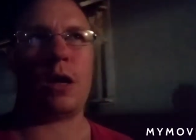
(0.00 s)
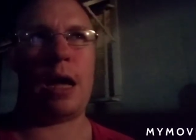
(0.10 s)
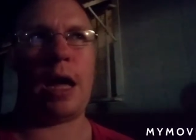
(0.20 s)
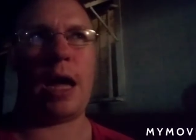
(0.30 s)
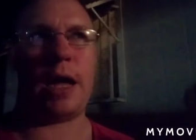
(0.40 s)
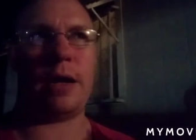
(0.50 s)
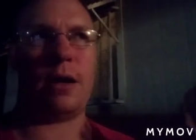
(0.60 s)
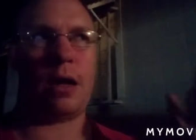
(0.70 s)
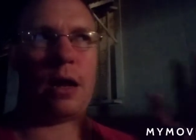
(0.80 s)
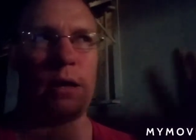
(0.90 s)

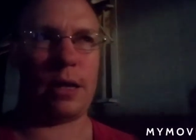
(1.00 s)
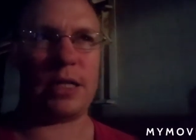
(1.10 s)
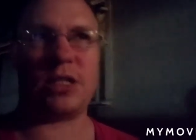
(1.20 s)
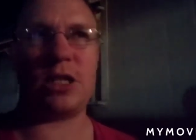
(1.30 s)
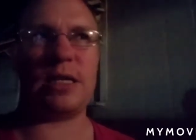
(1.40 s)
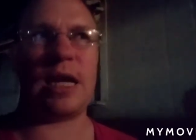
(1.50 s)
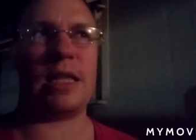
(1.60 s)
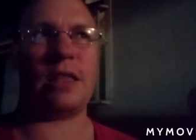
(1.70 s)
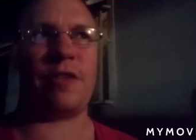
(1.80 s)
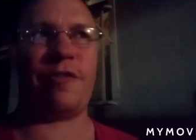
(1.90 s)
And let's just say
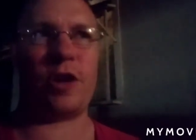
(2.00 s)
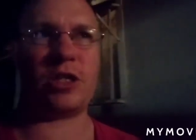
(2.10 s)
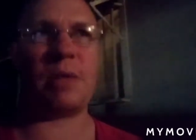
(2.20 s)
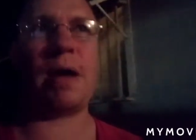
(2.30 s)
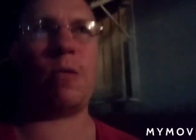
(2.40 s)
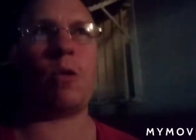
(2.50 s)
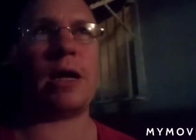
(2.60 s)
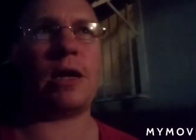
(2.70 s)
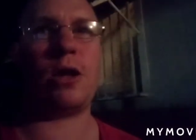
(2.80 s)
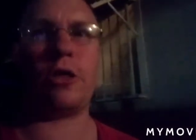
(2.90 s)
that the first time I
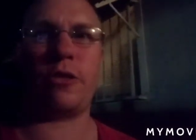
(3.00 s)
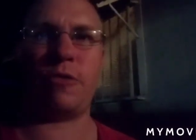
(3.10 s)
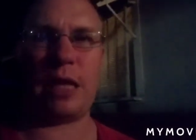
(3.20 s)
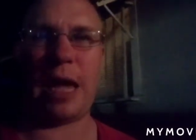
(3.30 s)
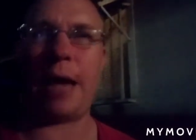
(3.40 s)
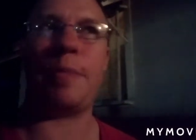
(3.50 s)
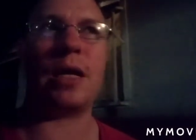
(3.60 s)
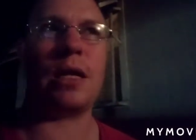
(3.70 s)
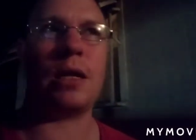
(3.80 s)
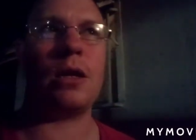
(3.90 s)
went, nothing really
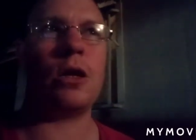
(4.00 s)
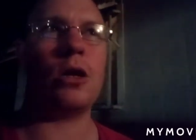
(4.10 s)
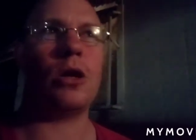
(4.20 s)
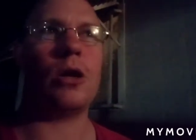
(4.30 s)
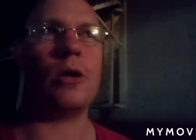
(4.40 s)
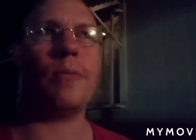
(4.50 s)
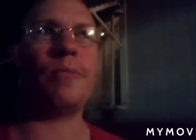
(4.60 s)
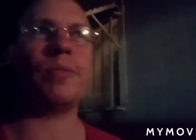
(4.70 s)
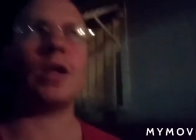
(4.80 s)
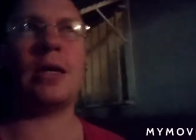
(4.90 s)
happened.
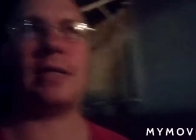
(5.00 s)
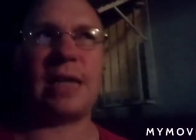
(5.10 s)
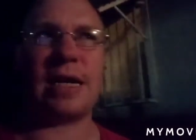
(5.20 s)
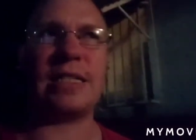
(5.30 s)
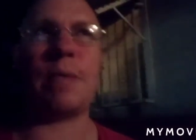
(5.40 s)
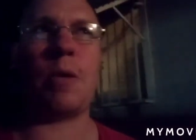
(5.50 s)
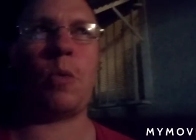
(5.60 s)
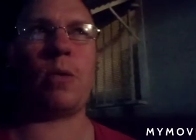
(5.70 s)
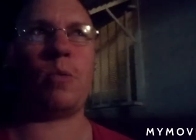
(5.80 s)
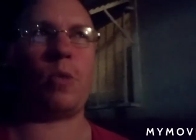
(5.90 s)
Second time I
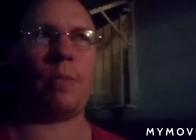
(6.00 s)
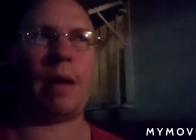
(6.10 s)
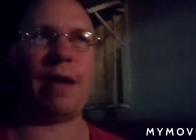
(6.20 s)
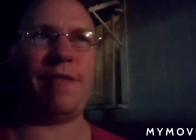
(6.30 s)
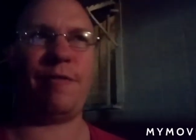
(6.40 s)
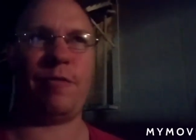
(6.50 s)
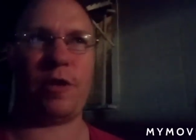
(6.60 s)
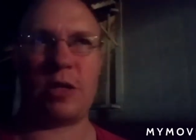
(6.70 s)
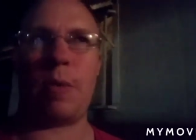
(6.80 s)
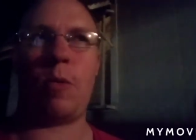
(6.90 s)
went with my
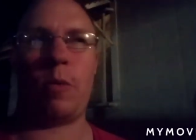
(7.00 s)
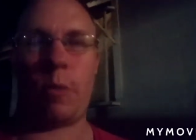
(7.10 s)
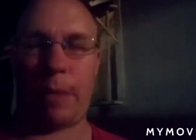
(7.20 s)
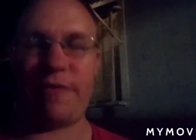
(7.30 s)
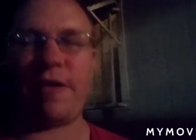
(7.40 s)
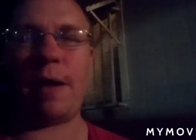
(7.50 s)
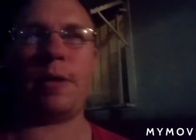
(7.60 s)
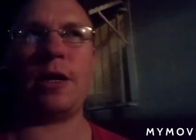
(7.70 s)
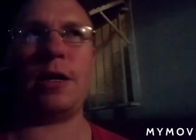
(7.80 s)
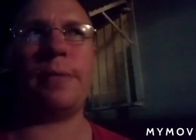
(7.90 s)
first time I went with my
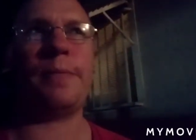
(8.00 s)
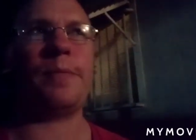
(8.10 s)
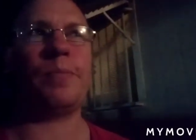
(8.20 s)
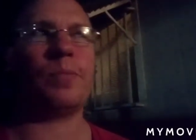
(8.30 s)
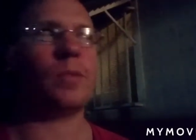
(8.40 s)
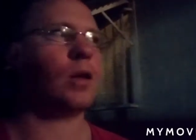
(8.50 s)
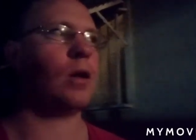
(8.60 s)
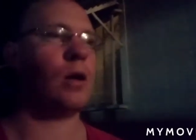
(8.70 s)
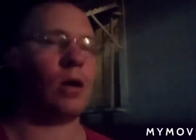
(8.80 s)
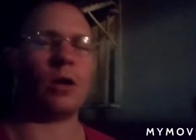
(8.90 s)
family,
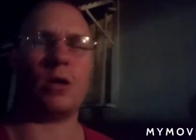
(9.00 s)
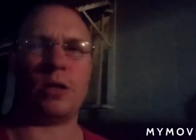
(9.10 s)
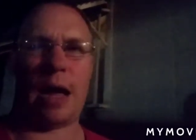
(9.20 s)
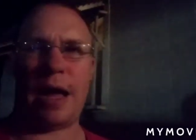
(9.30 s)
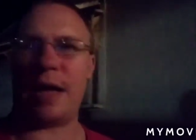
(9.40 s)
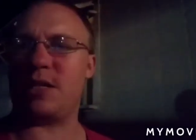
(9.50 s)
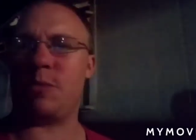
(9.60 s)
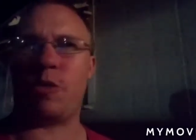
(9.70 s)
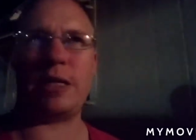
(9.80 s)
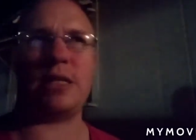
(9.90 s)
I had
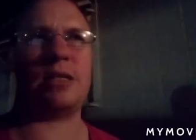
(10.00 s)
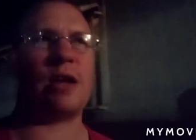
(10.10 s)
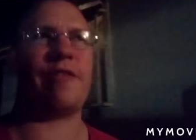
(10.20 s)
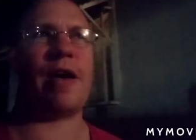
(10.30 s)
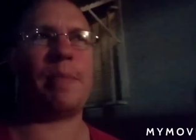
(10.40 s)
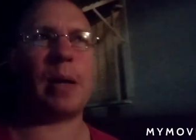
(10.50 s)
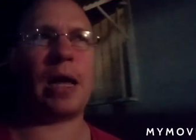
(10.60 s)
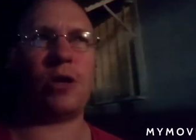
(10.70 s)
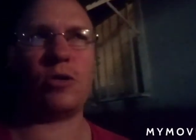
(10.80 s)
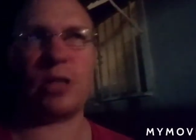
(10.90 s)
some crazy stuff happen.
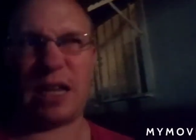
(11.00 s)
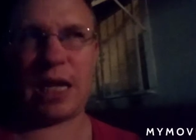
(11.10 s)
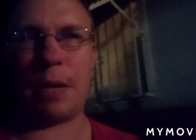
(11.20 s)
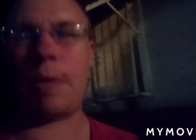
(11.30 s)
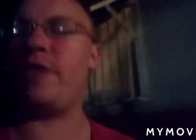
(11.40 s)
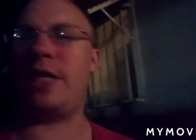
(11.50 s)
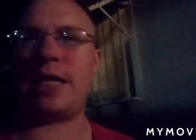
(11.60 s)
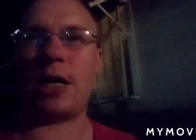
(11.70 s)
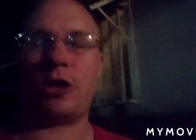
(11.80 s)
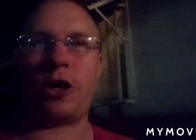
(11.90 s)
I used an EMF
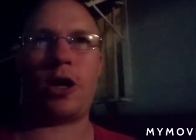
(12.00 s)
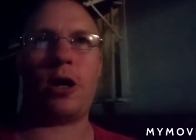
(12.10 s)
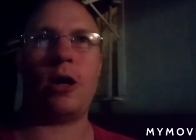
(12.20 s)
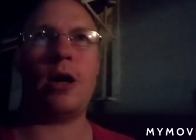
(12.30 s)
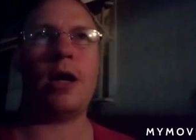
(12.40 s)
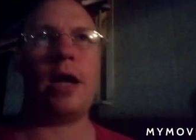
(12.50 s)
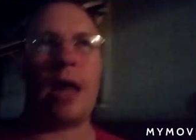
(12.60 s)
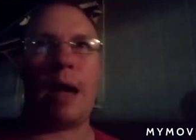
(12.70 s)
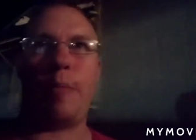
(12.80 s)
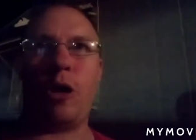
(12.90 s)
detector
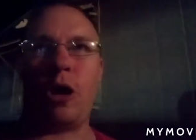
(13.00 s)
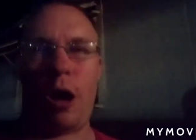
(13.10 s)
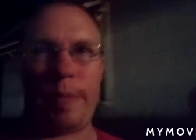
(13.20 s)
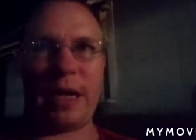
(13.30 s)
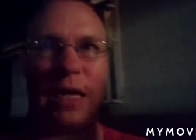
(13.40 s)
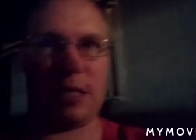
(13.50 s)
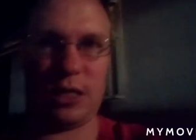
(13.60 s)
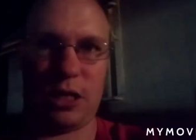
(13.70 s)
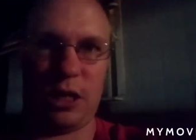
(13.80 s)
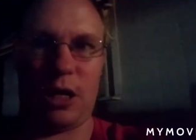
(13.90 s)
and I put it up
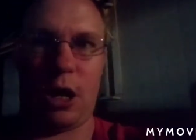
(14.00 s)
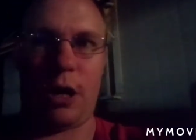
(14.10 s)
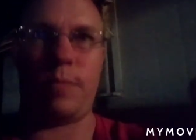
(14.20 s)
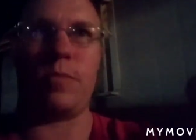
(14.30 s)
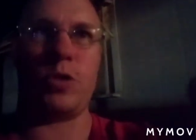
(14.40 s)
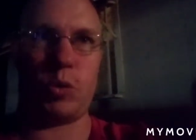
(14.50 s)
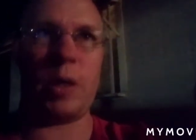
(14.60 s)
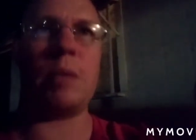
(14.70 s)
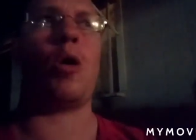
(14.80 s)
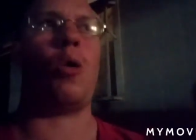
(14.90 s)
against the uh,
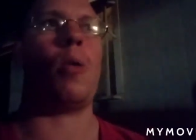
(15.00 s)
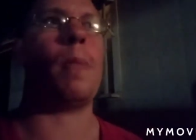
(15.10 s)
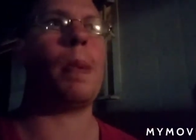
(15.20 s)
swing pole,